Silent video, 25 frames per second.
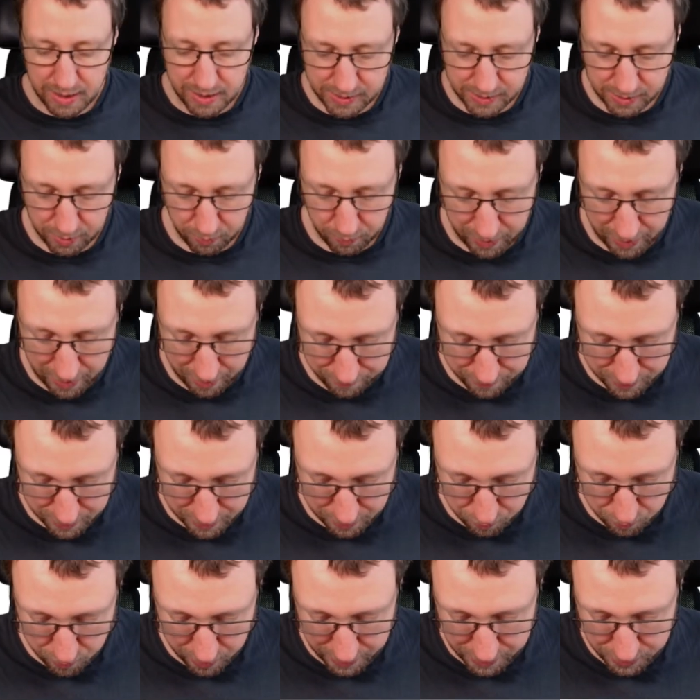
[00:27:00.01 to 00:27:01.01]
So we have an
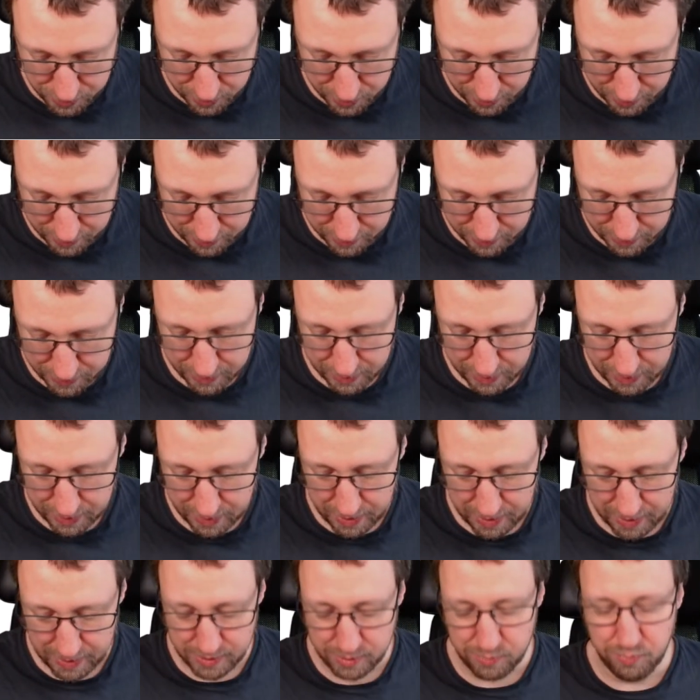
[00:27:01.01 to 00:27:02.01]
erasure
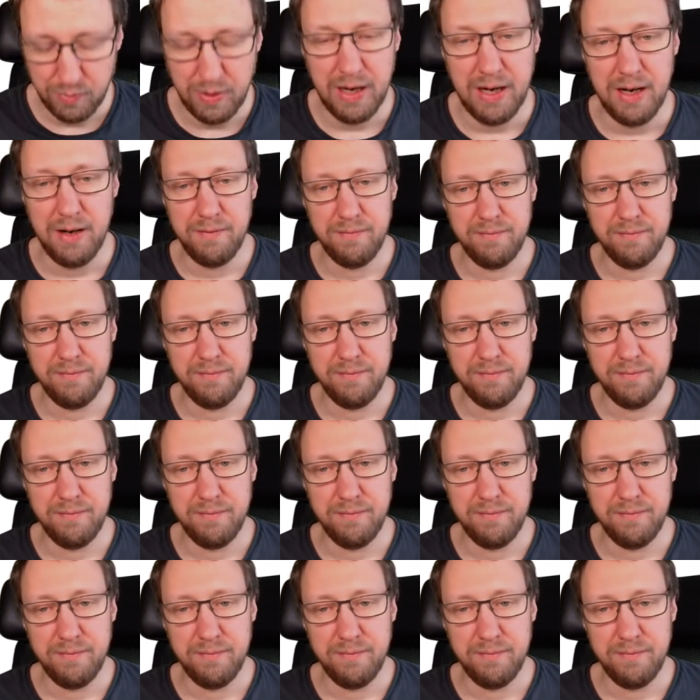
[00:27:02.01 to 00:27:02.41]
as well.